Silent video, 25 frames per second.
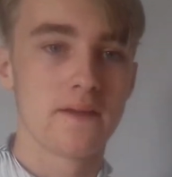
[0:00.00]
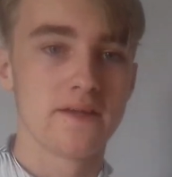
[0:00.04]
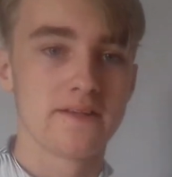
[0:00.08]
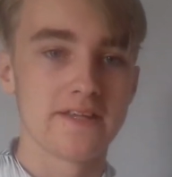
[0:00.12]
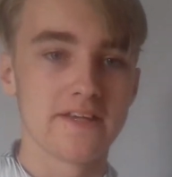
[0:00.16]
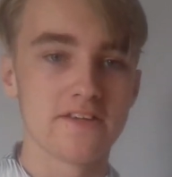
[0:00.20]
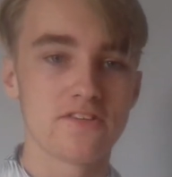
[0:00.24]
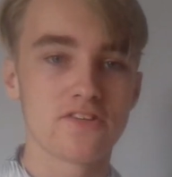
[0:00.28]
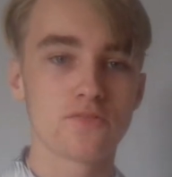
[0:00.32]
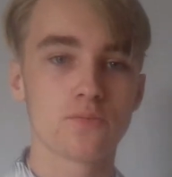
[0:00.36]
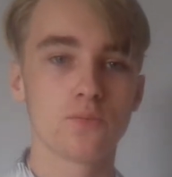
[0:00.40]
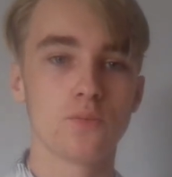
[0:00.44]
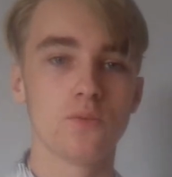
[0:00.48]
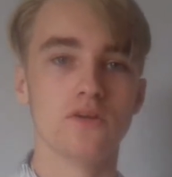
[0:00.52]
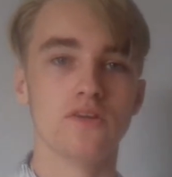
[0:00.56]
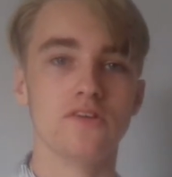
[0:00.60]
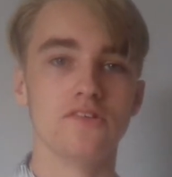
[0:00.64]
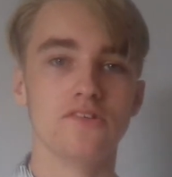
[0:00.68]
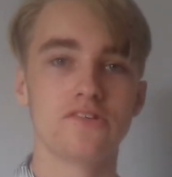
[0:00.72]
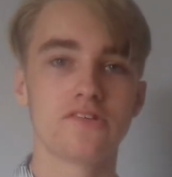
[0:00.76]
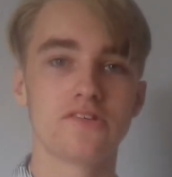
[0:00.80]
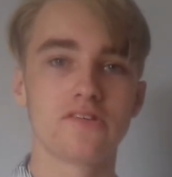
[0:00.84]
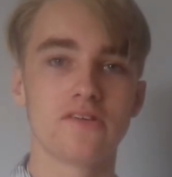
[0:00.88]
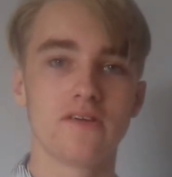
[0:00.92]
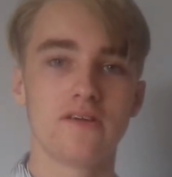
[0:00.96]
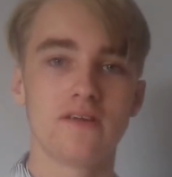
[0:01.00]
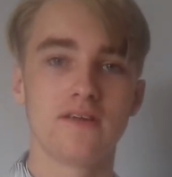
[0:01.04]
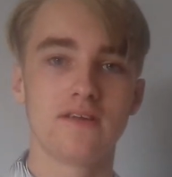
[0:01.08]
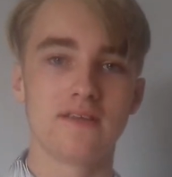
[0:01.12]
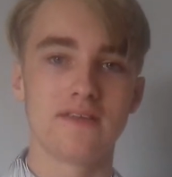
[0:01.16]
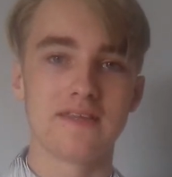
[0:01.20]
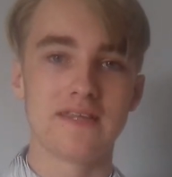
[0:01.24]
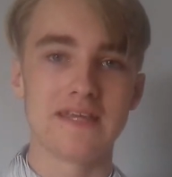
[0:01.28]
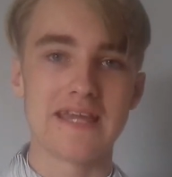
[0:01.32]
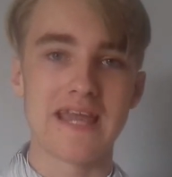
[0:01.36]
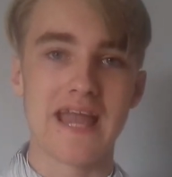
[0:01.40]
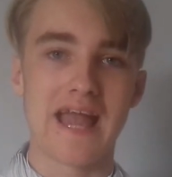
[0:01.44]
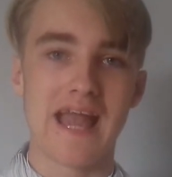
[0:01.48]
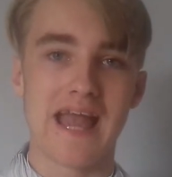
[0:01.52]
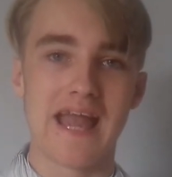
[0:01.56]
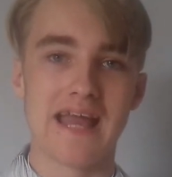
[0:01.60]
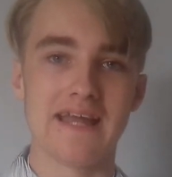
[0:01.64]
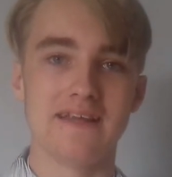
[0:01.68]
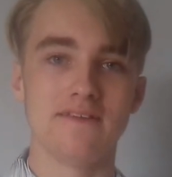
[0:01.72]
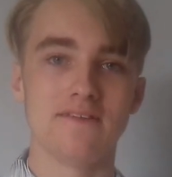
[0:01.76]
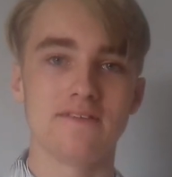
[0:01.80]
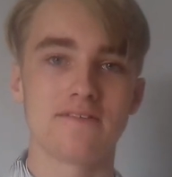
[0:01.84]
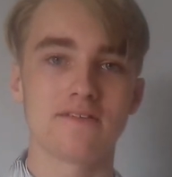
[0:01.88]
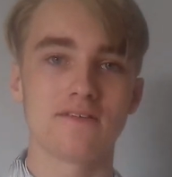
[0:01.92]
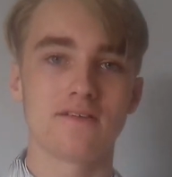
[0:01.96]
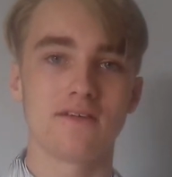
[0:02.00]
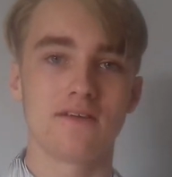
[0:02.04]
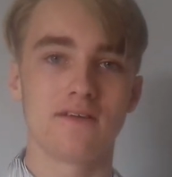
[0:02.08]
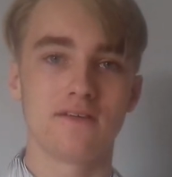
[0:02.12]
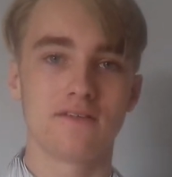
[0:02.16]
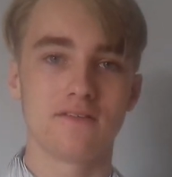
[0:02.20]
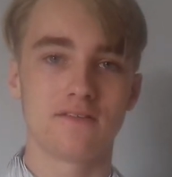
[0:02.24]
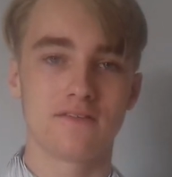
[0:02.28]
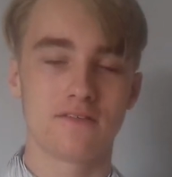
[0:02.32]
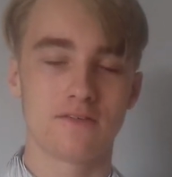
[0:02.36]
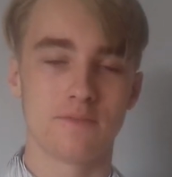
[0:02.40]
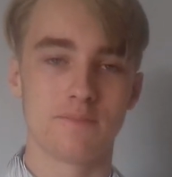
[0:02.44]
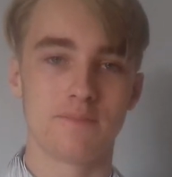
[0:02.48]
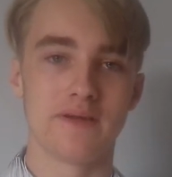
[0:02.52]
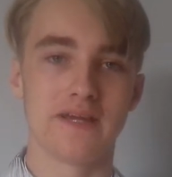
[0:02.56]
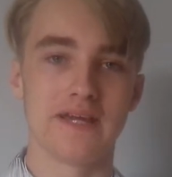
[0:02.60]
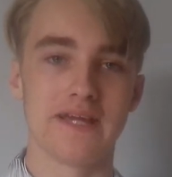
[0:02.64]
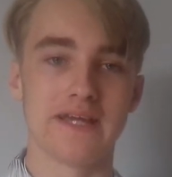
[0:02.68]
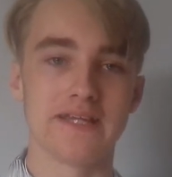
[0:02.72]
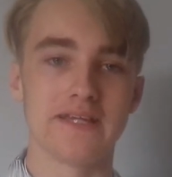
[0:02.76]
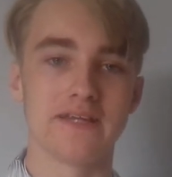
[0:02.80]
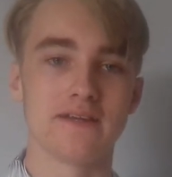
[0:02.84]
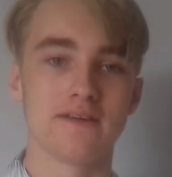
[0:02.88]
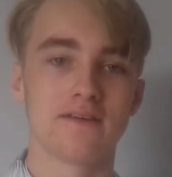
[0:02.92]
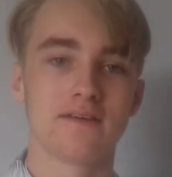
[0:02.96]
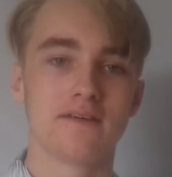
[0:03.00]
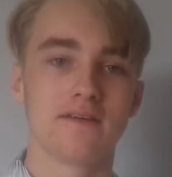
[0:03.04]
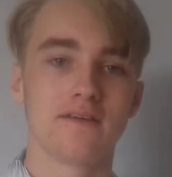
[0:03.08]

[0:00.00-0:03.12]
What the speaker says: This was the end to be.